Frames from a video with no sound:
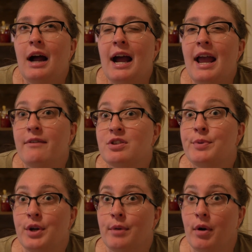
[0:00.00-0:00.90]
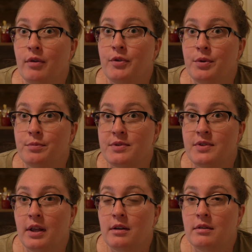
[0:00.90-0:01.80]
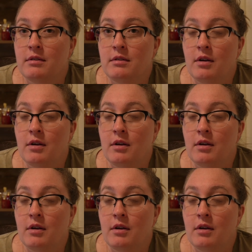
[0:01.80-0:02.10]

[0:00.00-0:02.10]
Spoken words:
I have sweeter perfumes that,